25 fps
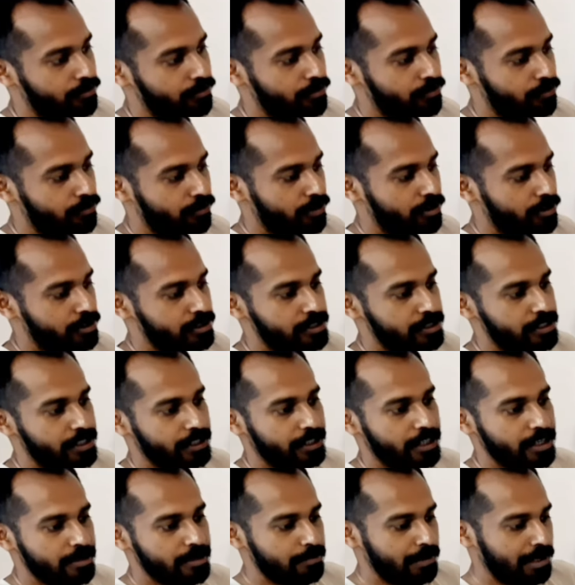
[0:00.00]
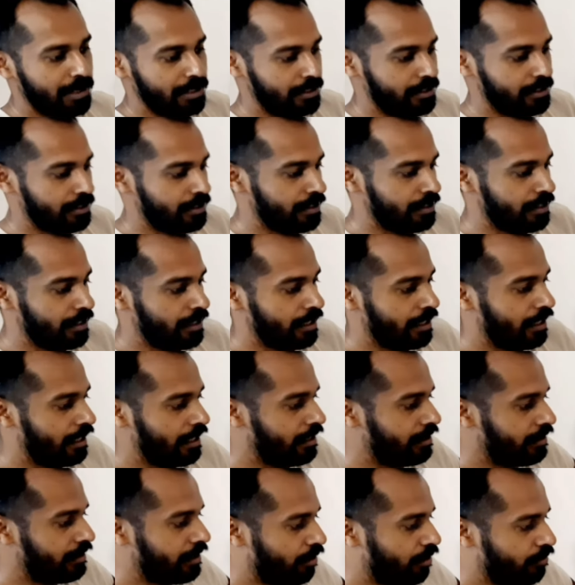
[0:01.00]
for sticking part, and
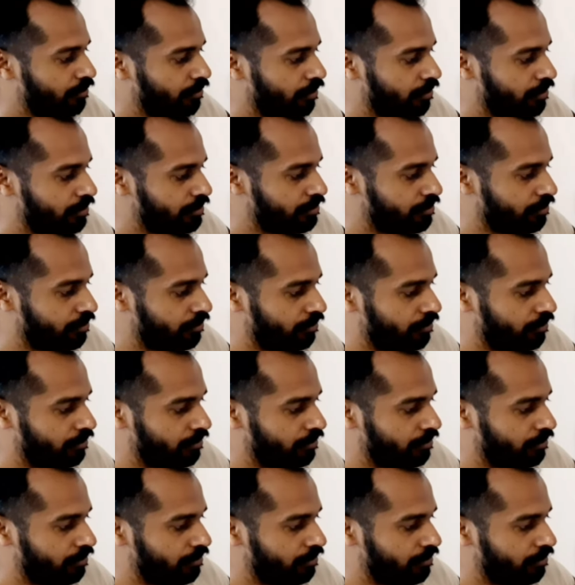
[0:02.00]
down also